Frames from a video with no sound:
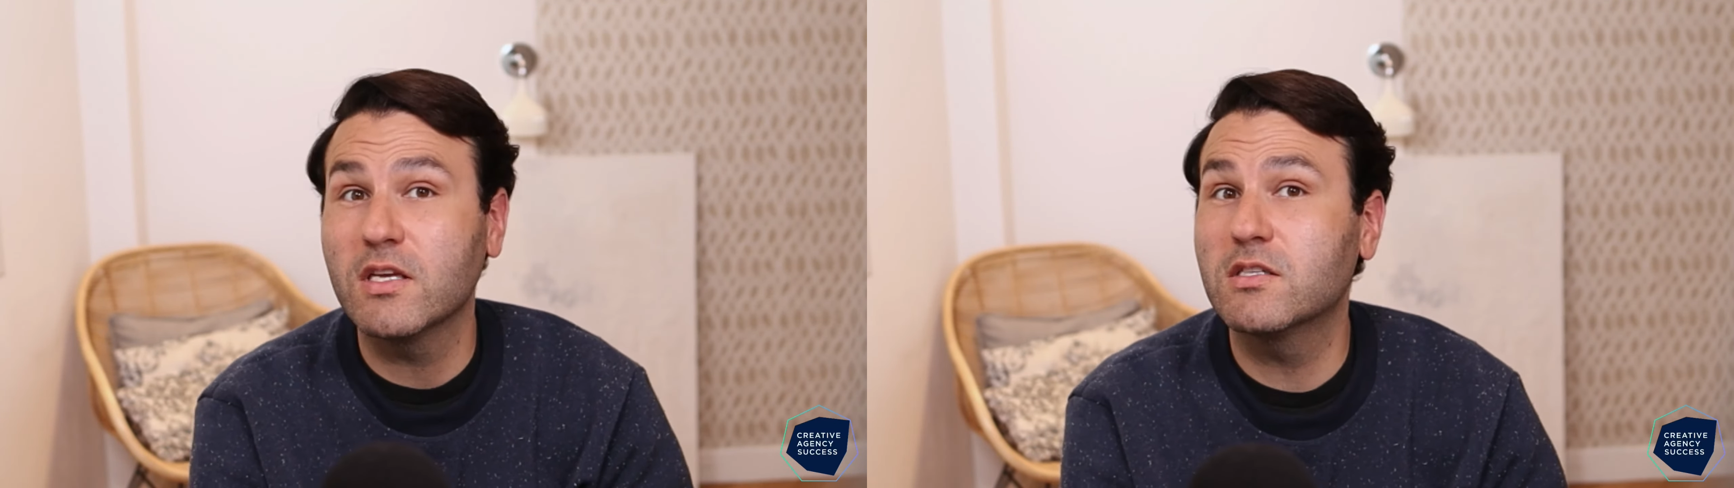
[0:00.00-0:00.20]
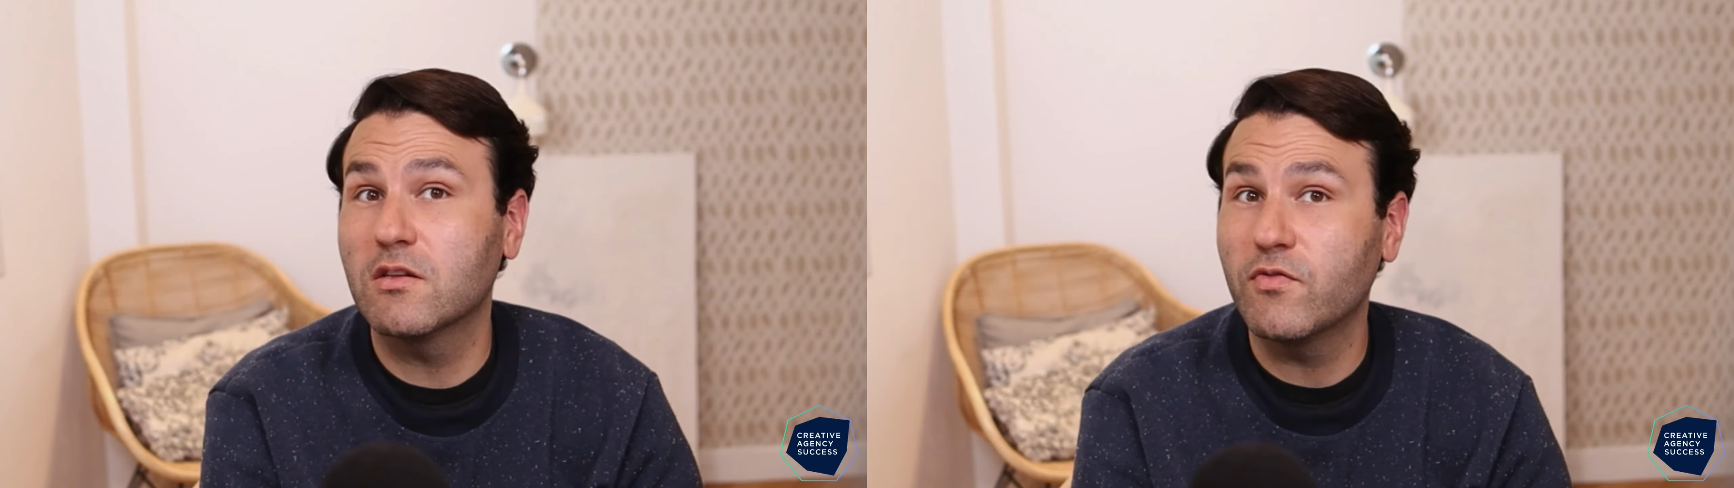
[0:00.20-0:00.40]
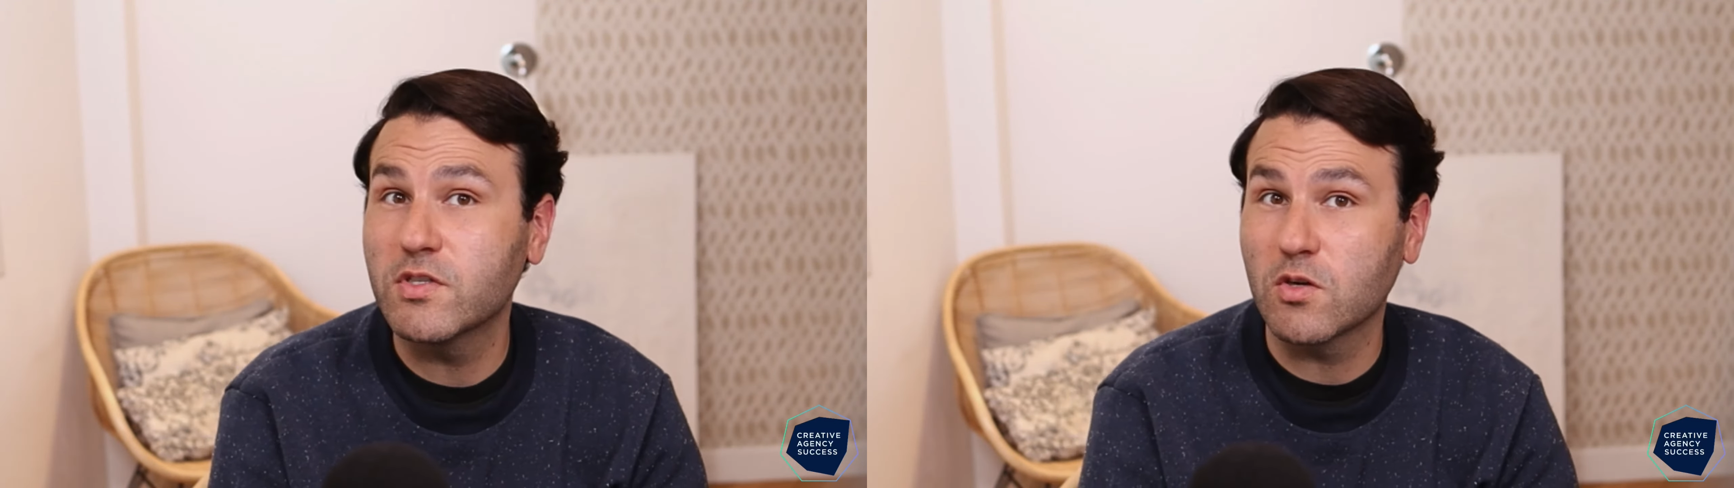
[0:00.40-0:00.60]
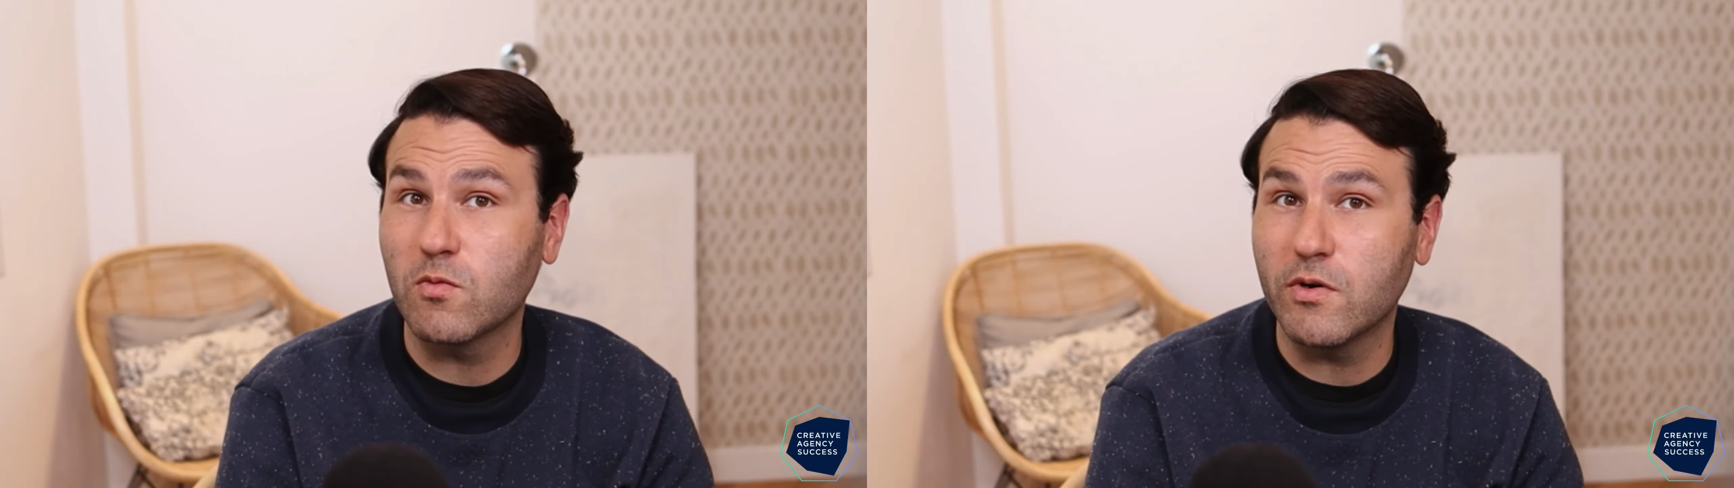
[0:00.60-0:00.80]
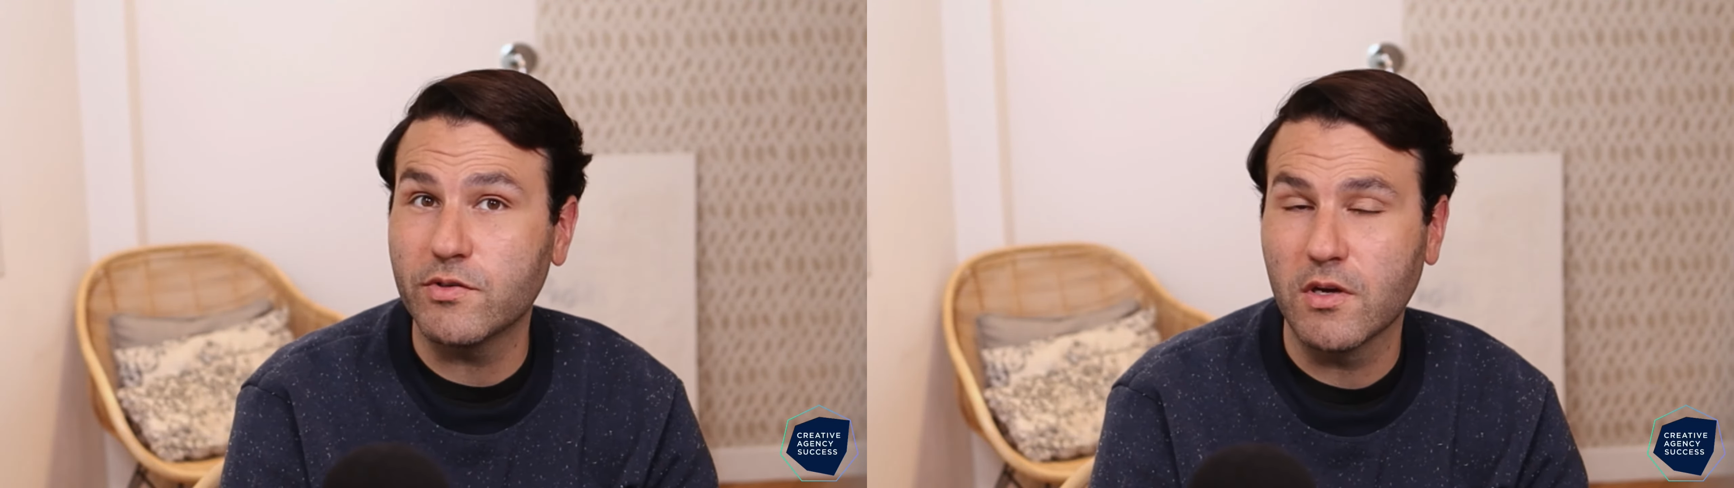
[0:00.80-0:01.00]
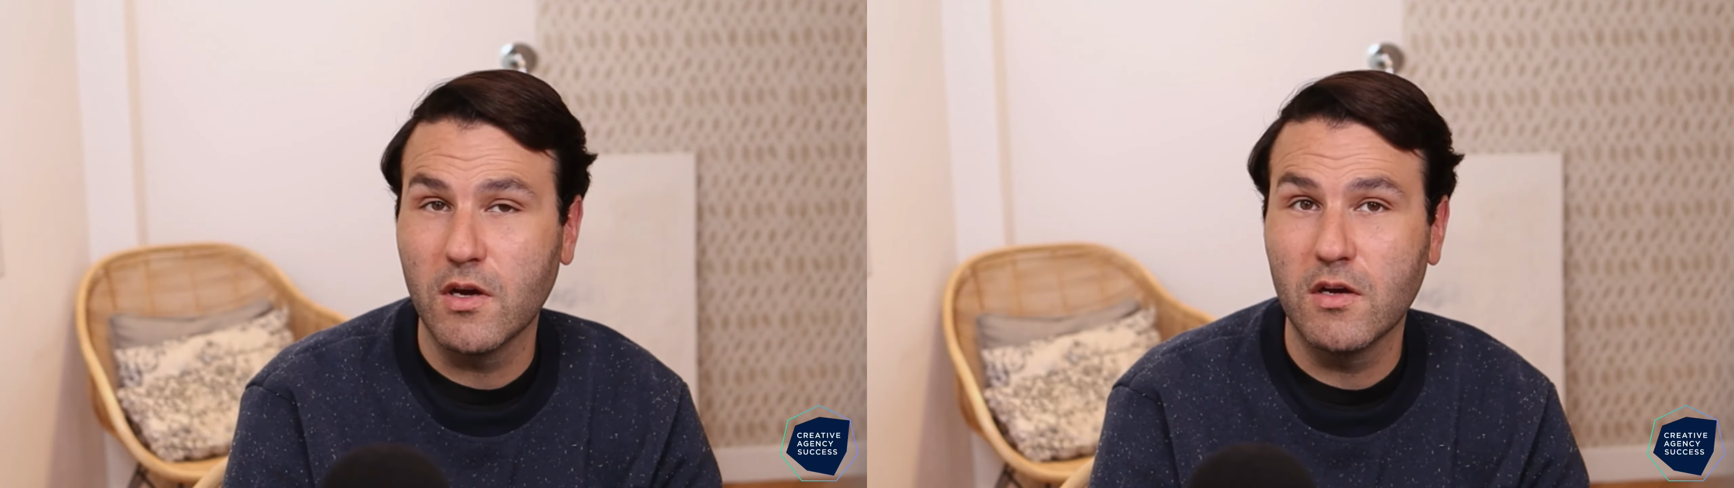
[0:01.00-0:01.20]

things in the physical world